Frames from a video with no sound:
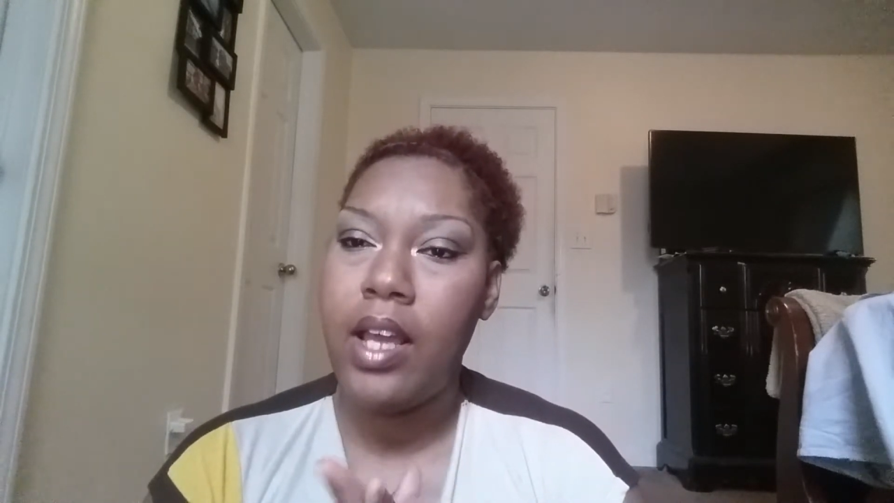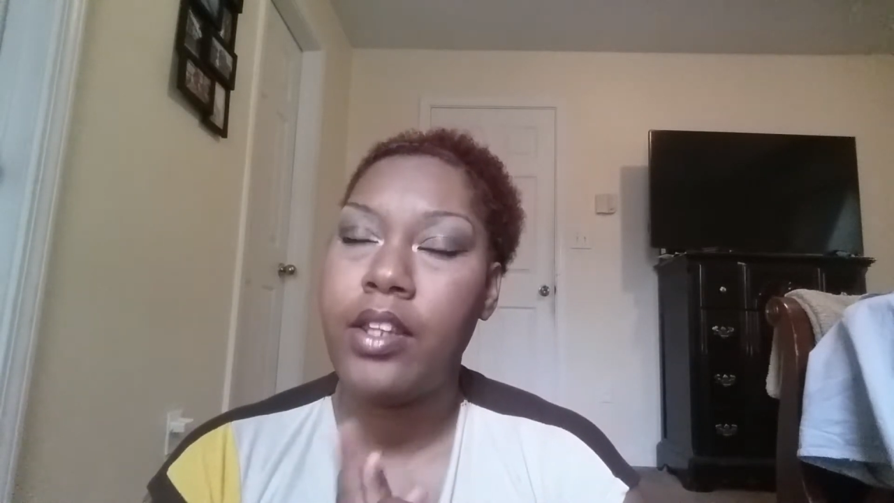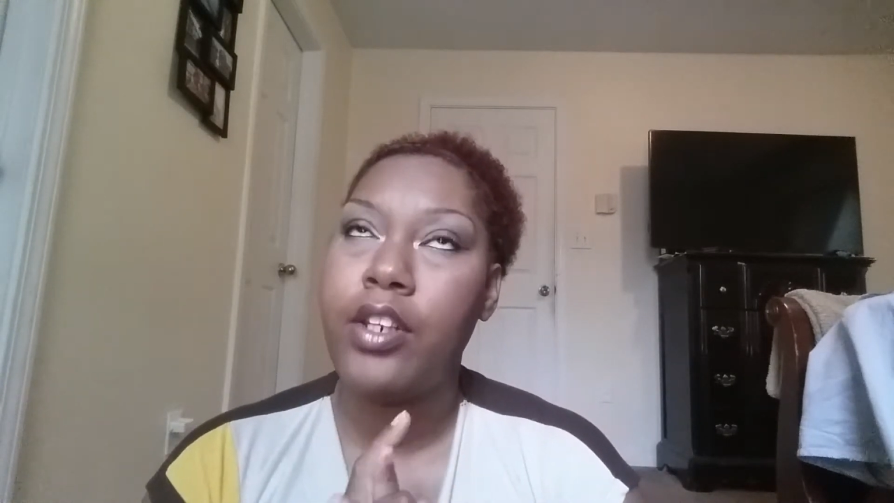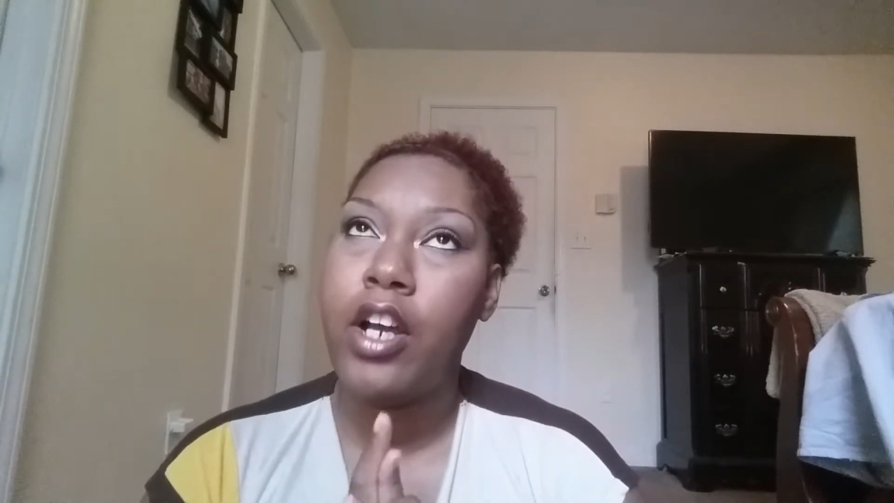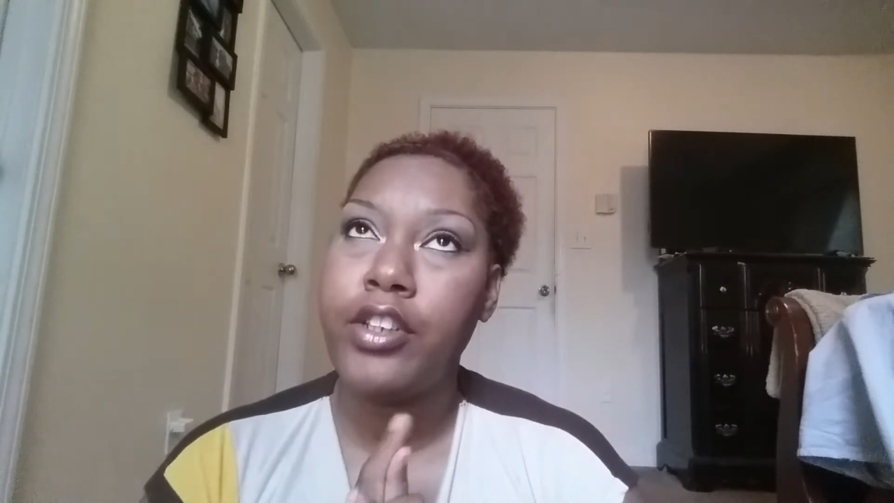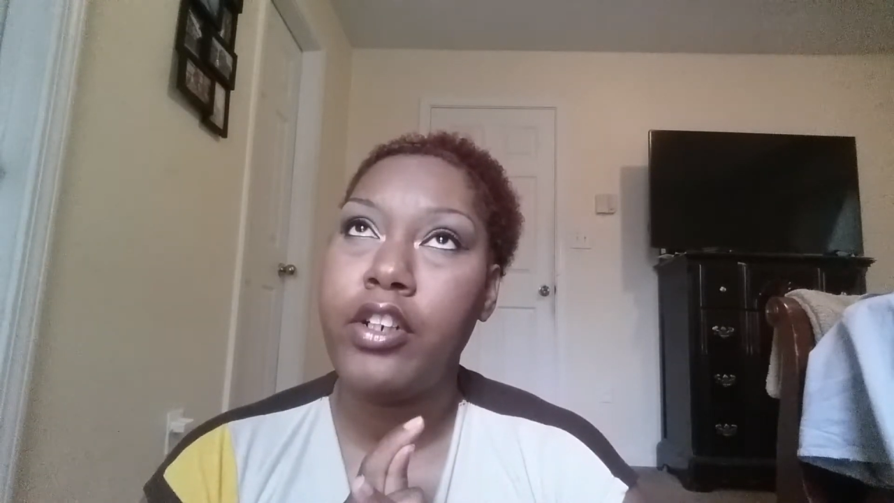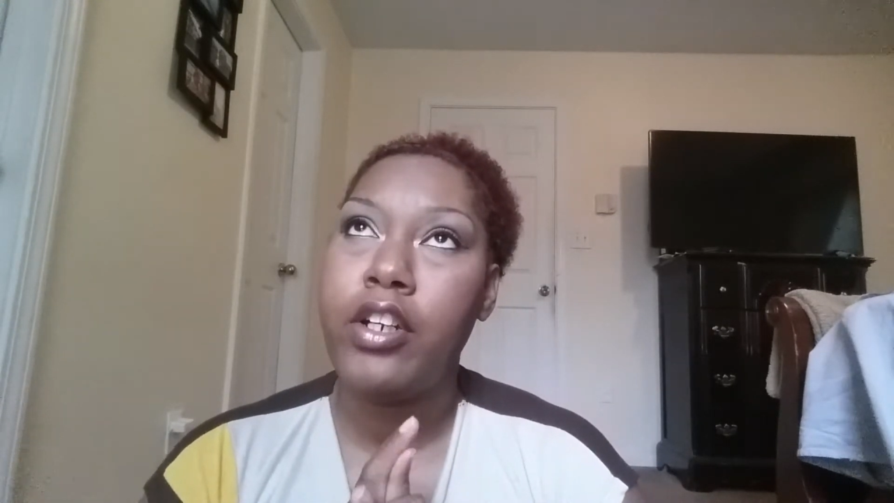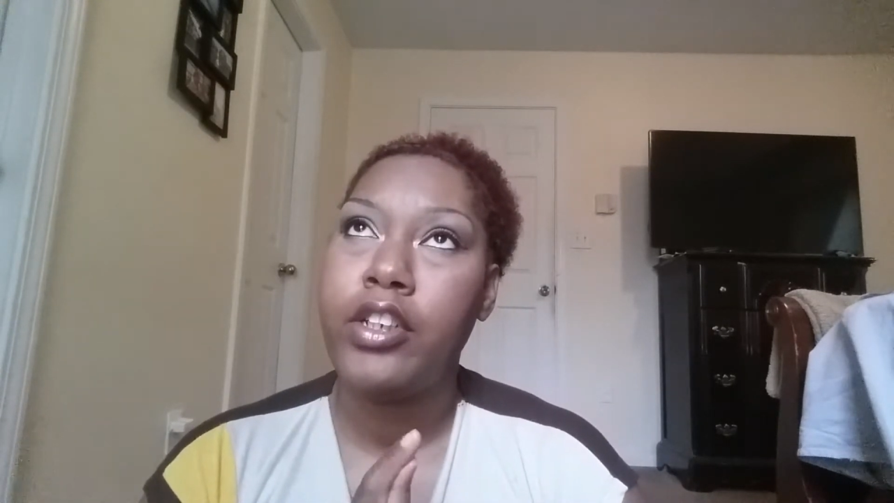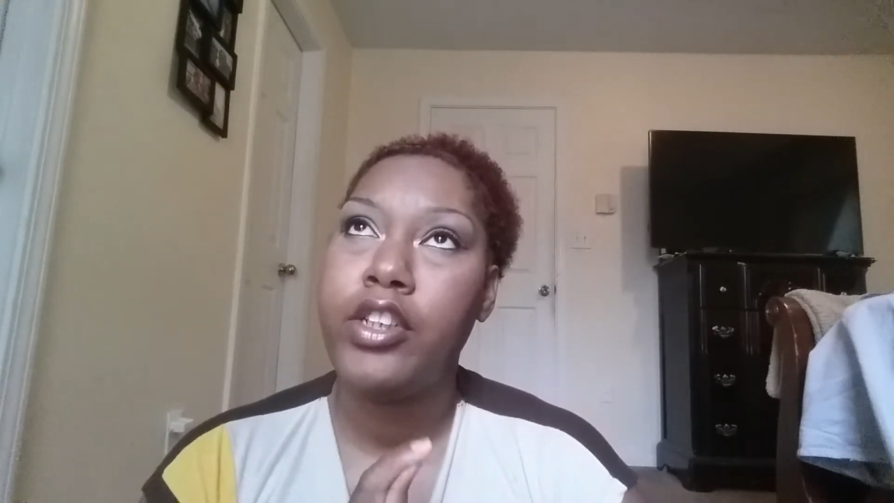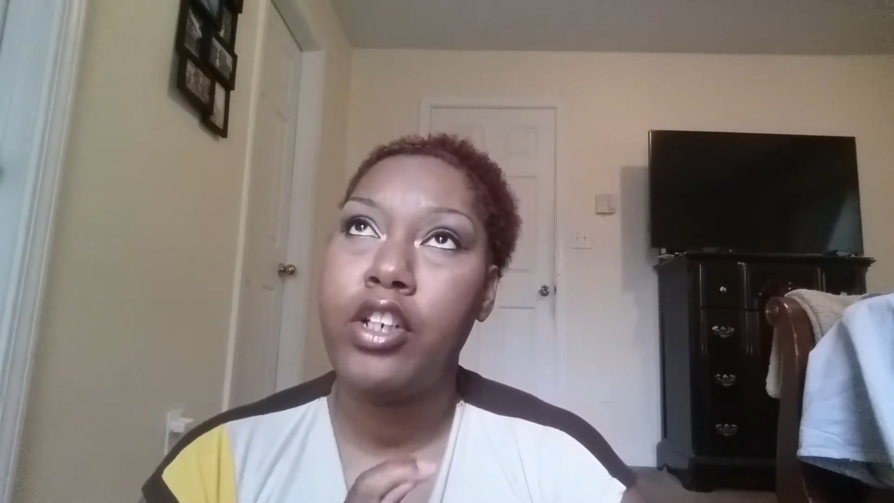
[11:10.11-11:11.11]
and the doctor
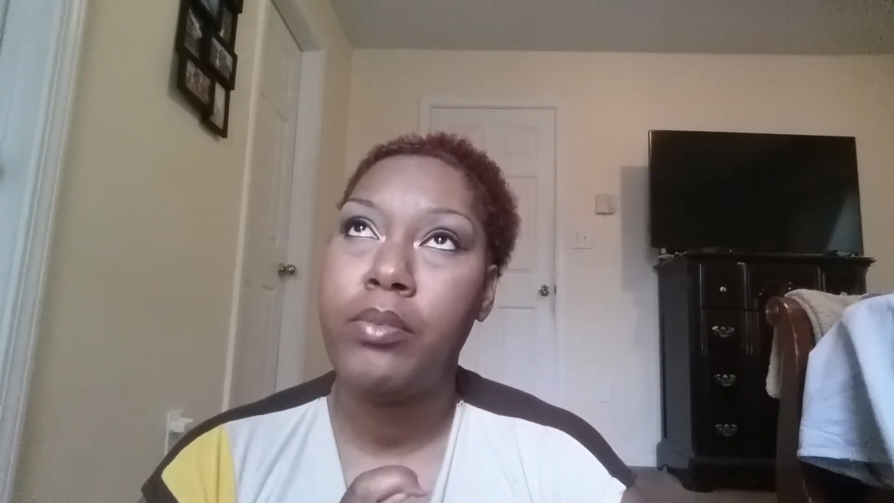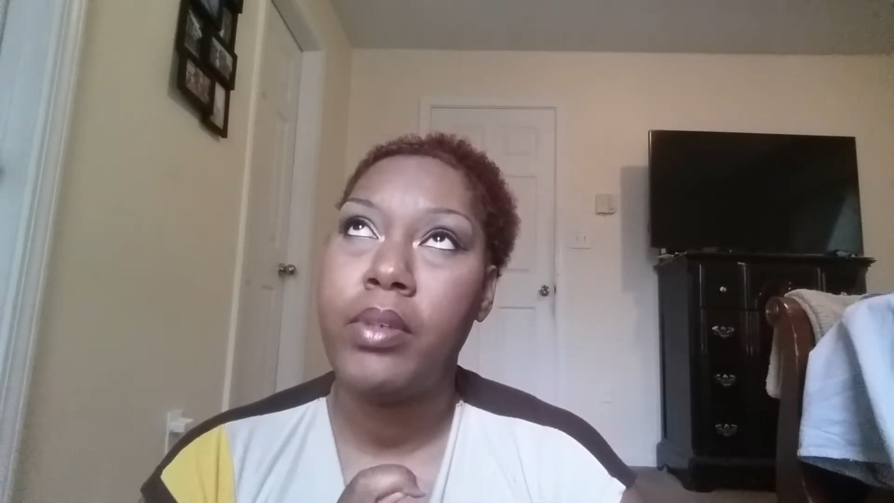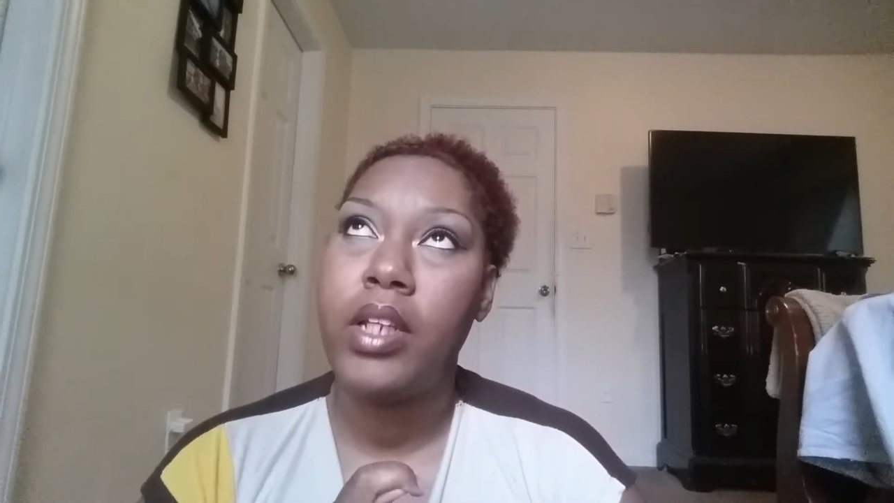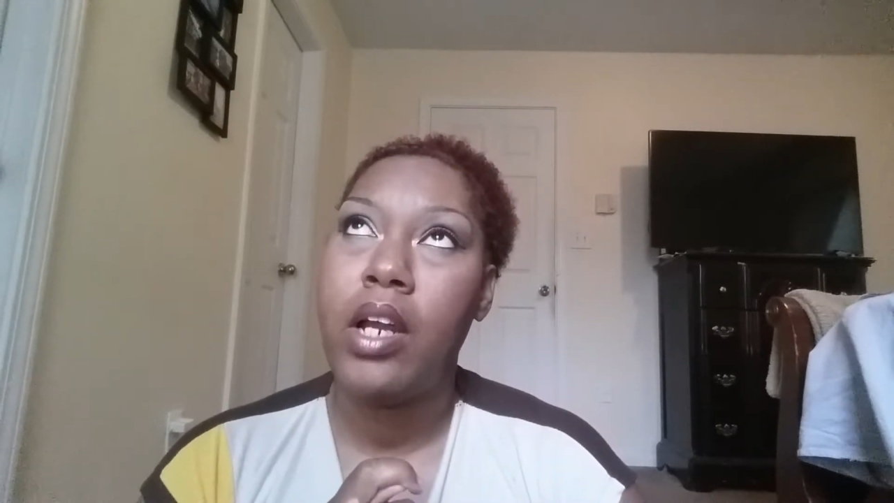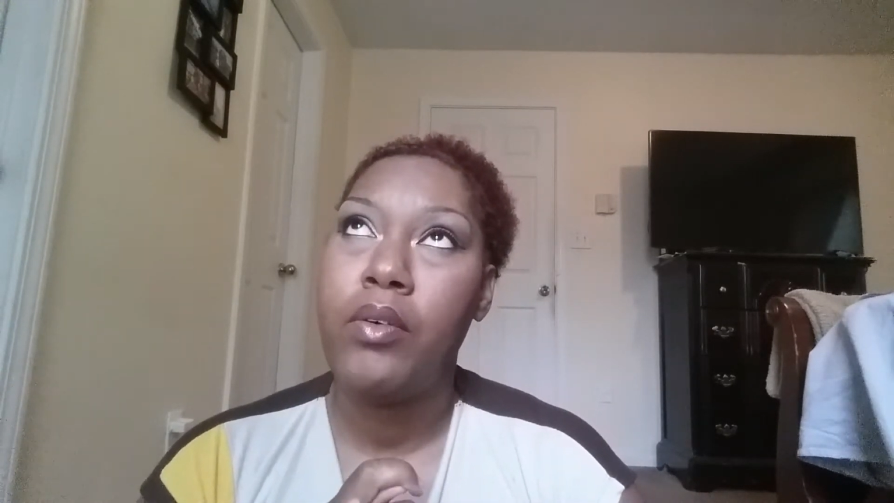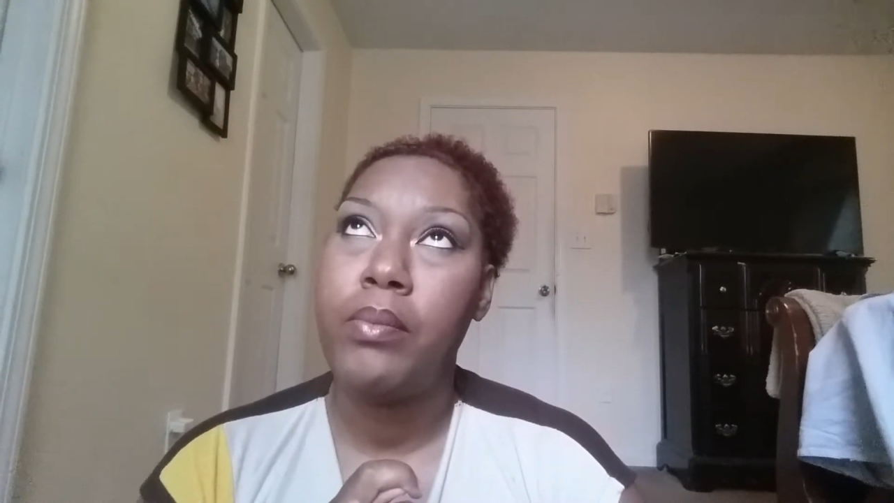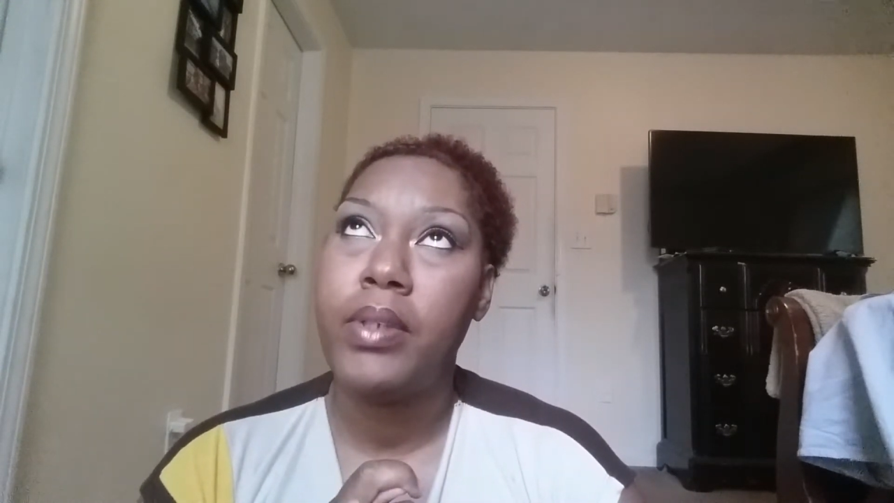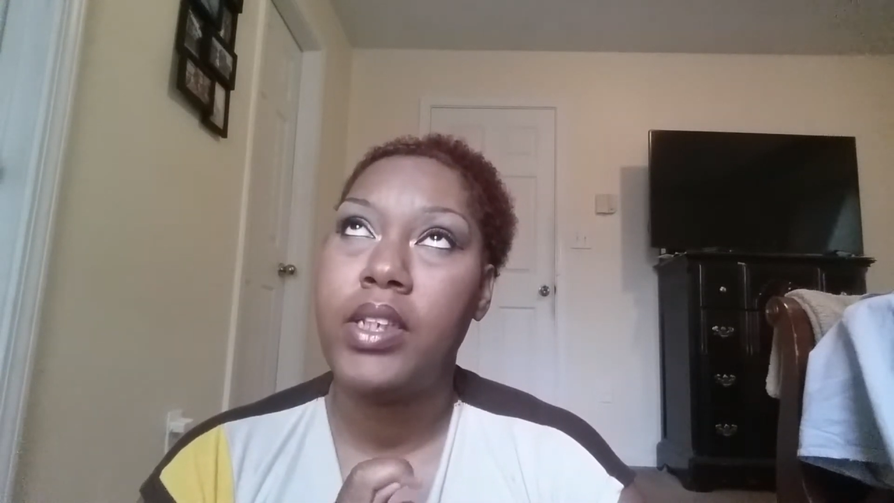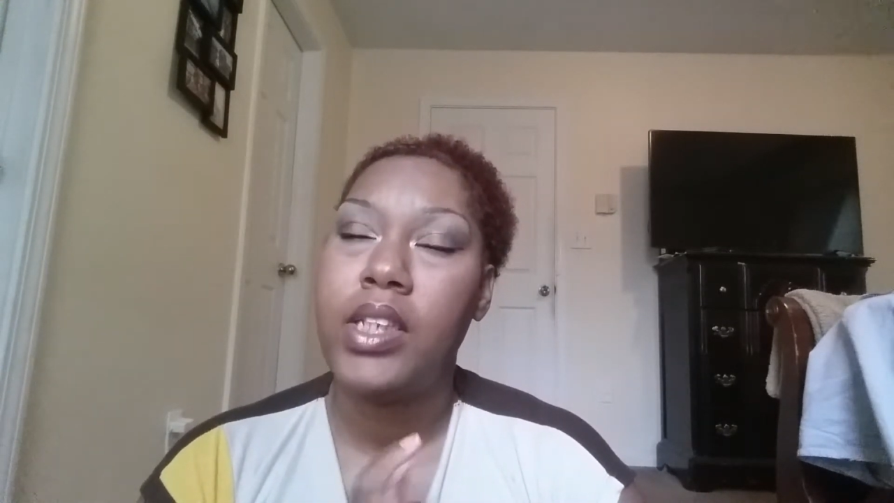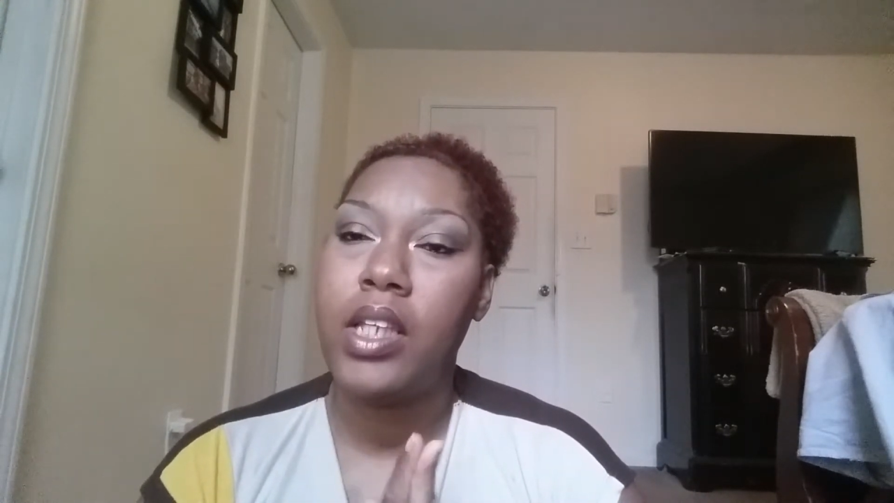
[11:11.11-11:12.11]
already told me that I would
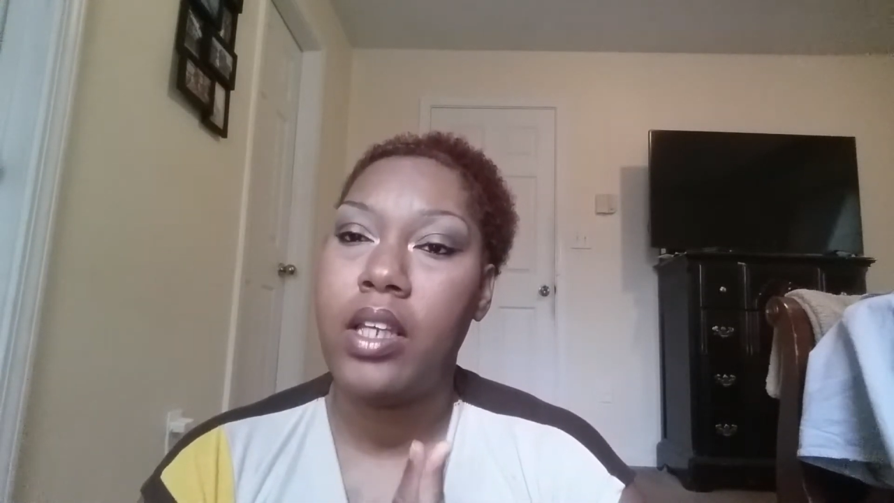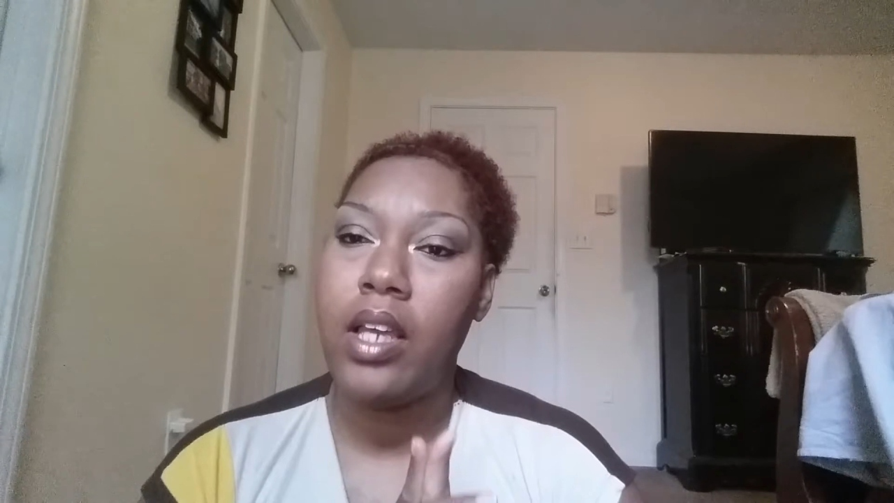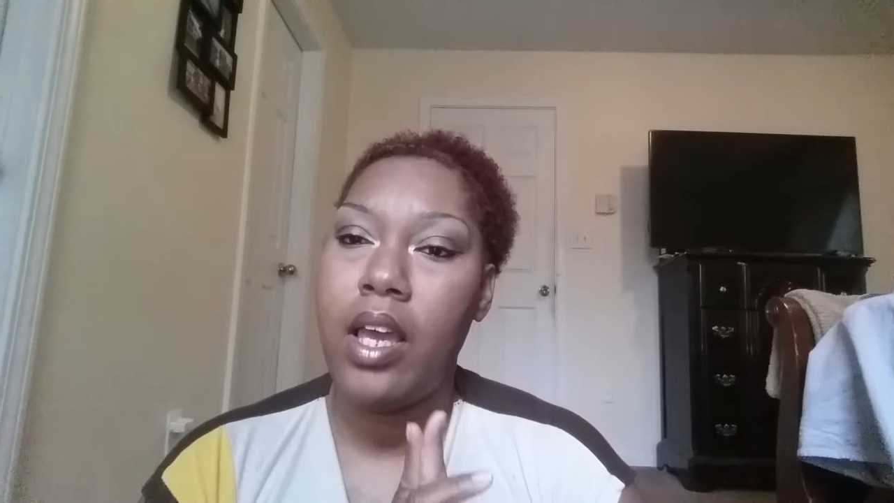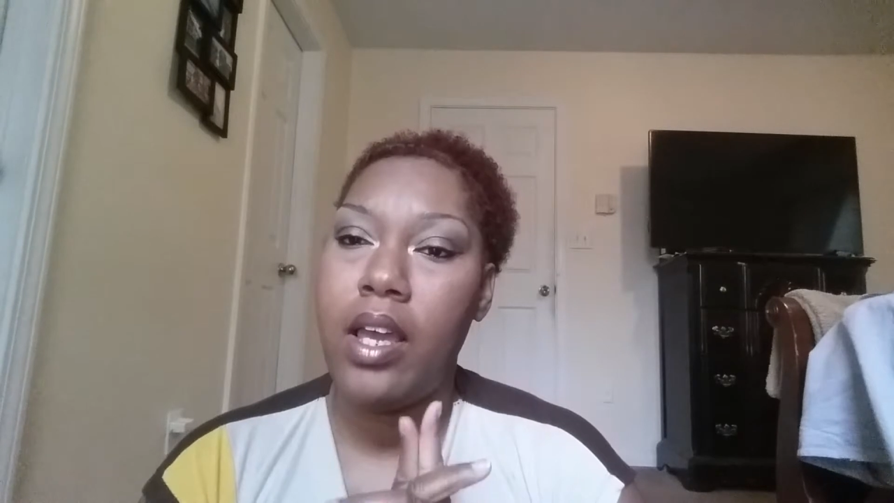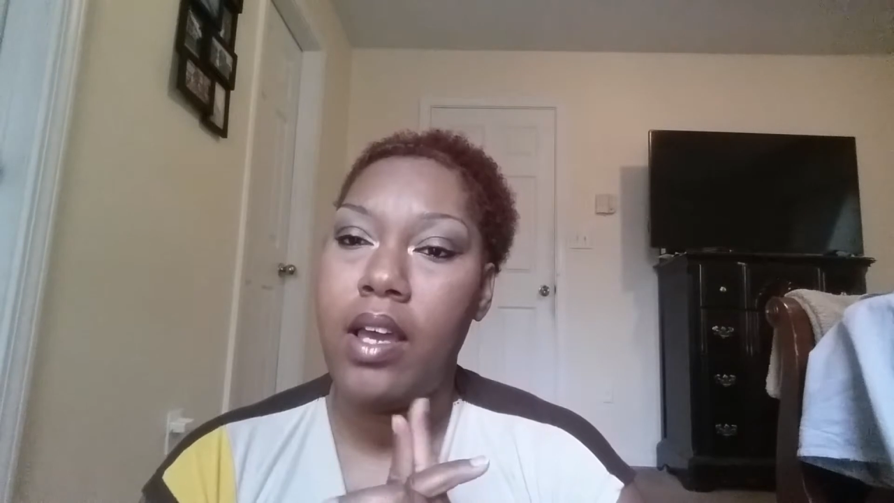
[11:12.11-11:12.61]
be seeing